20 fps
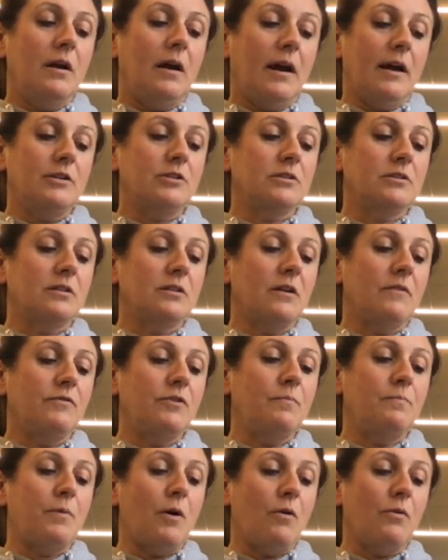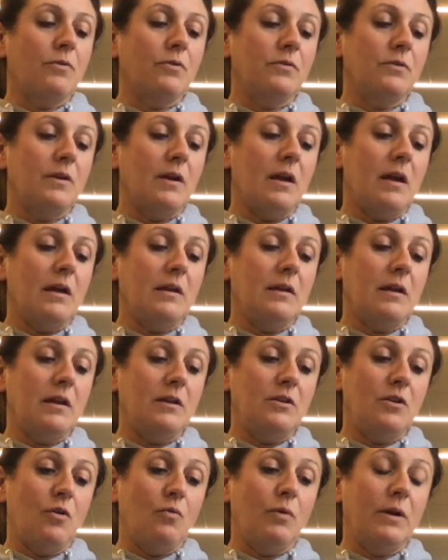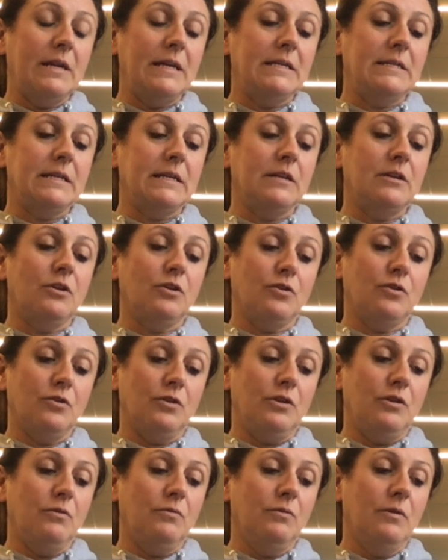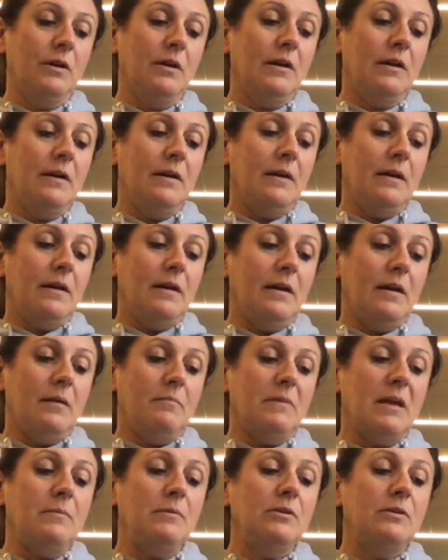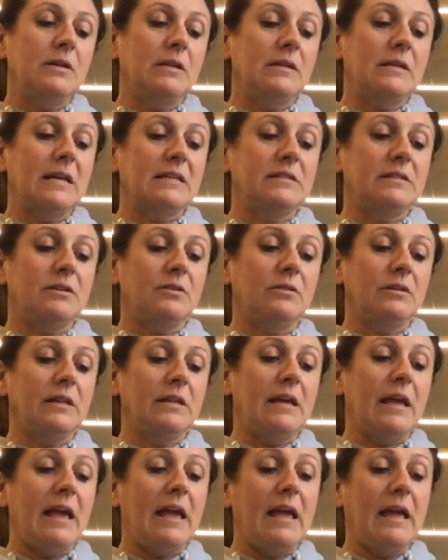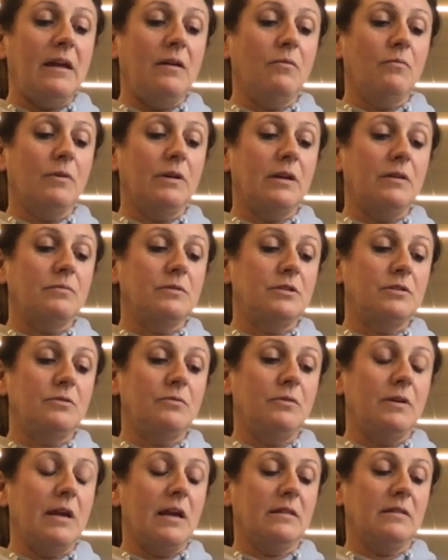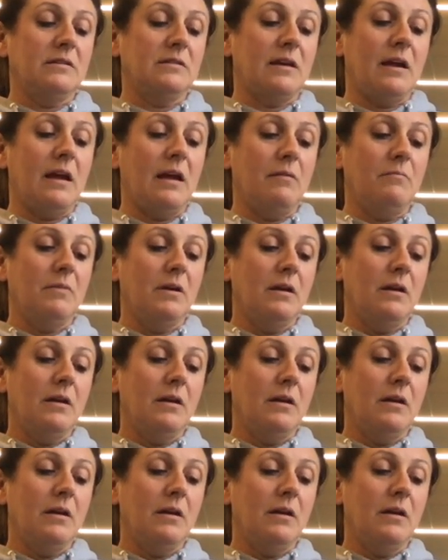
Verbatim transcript: I just love you both, and I know what he did hurt you. And maybe you didn't necessarily hate what he was doing at the time.